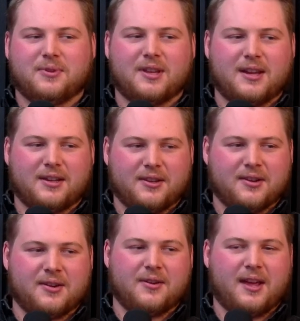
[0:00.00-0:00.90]
like,
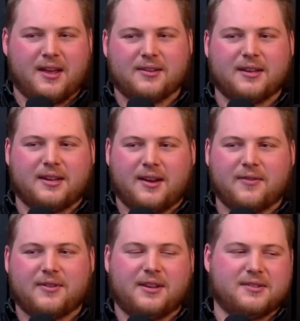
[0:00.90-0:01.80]
hey, like
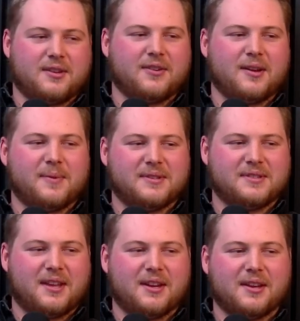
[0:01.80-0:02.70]
everything's already been
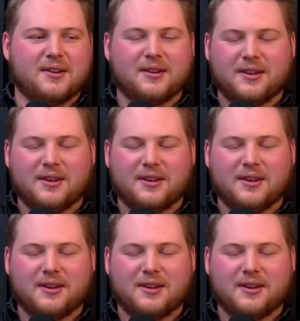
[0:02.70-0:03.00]
stated.